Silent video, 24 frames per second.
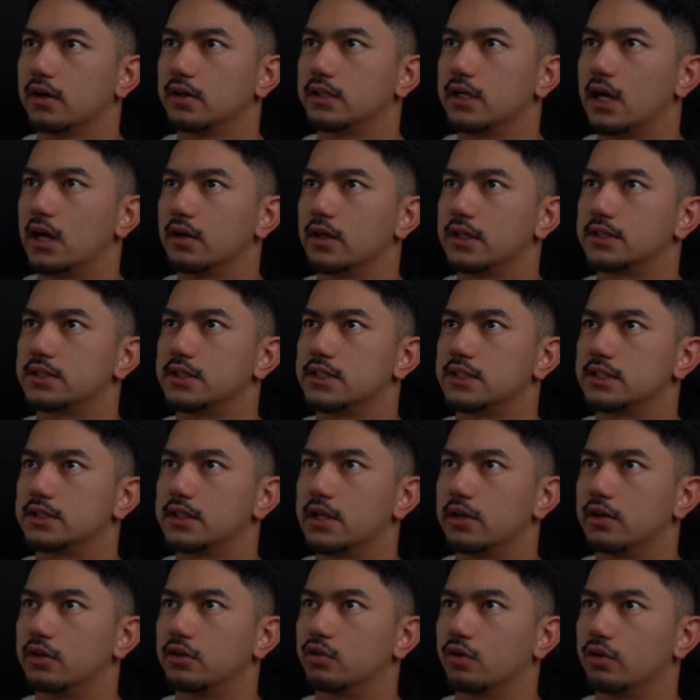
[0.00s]
Now let's just
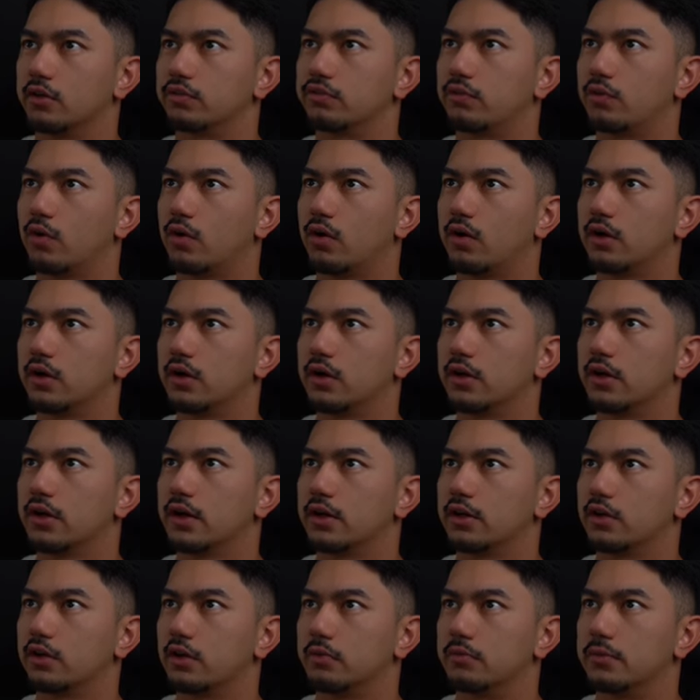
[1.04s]
say you're doing four,
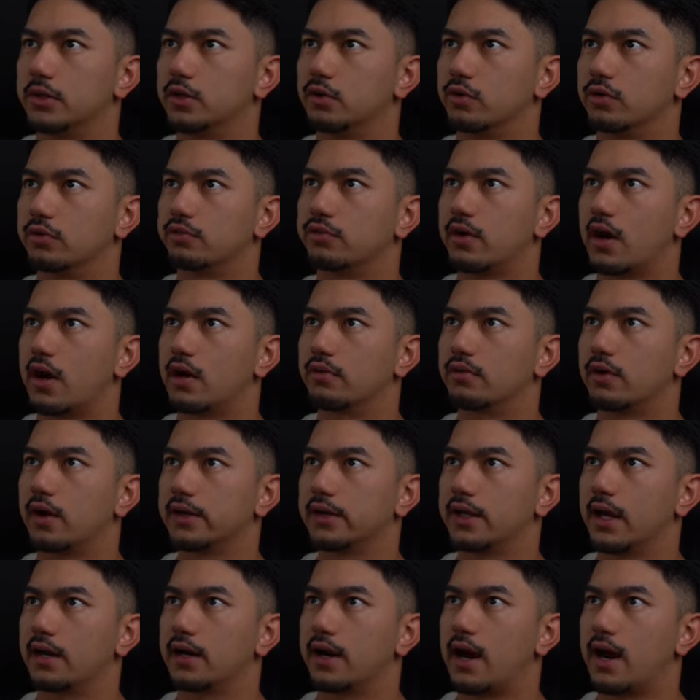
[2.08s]
you're going to be doing five.
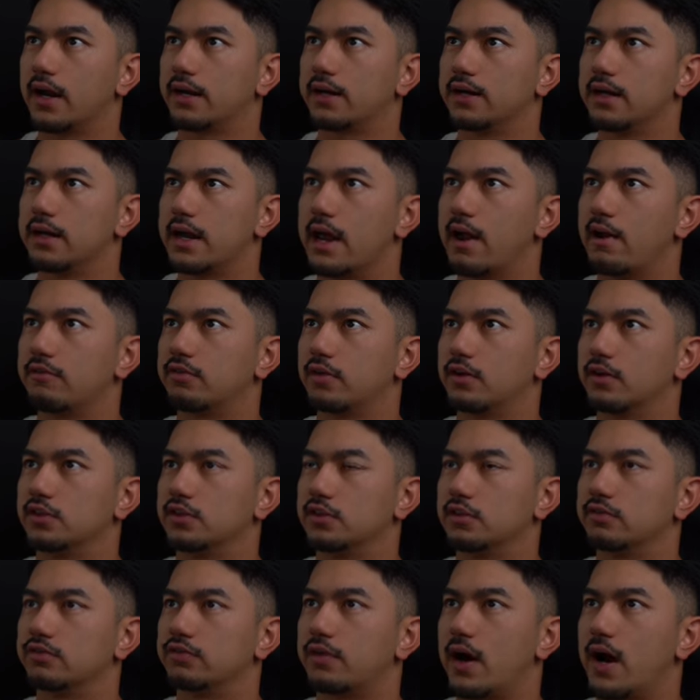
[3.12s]
Again, I never
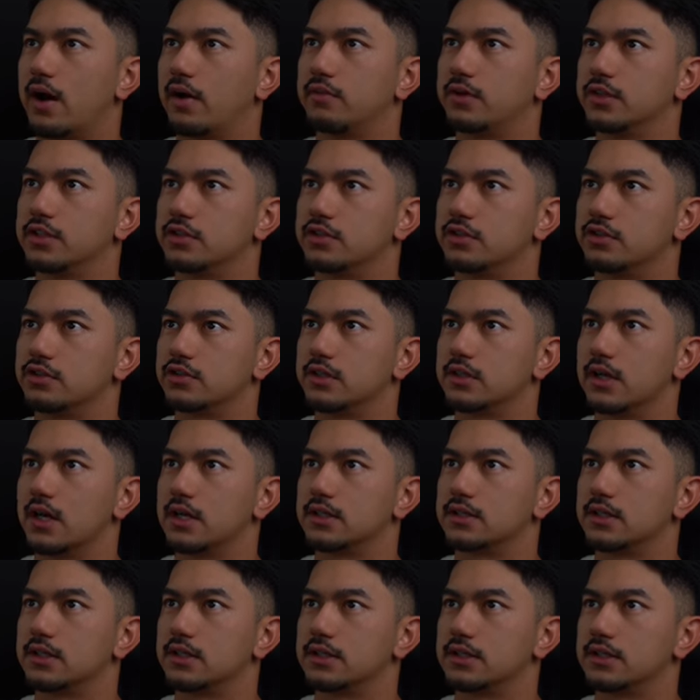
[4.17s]
do five. I just use it
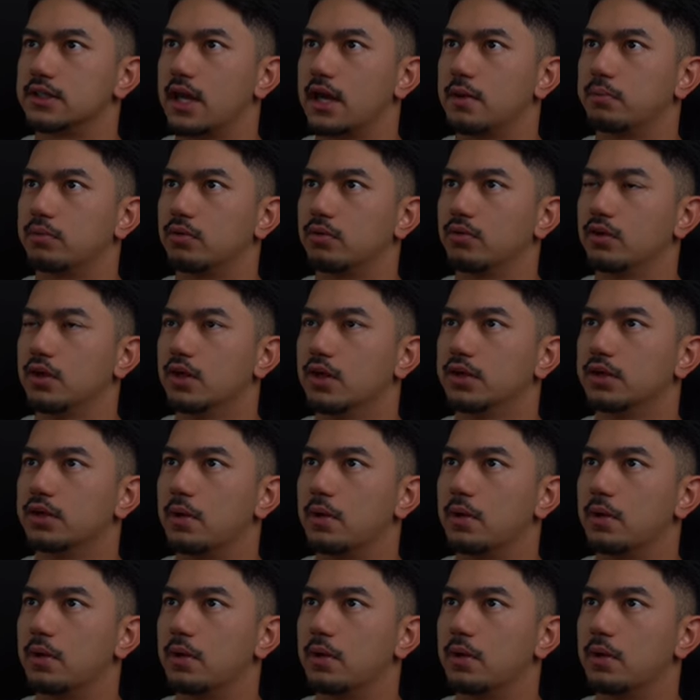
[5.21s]
as an example.